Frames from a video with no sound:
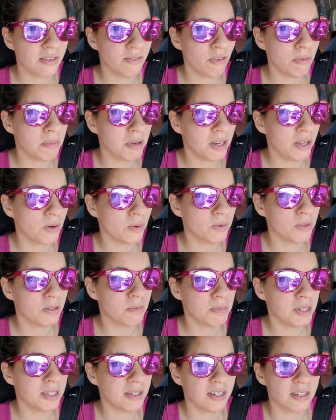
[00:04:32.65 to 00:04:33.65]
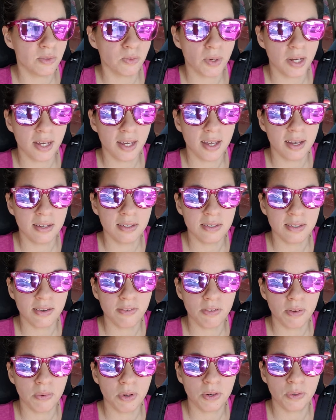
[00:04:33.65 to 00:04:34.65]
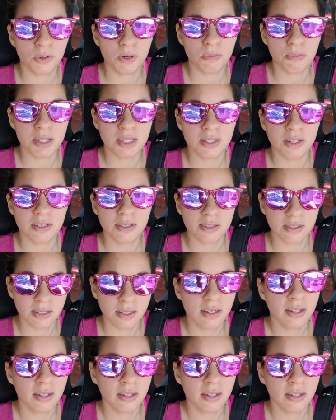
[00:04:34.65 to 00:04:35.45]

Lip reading: Everybody owns a business. Why can't everyone own a business?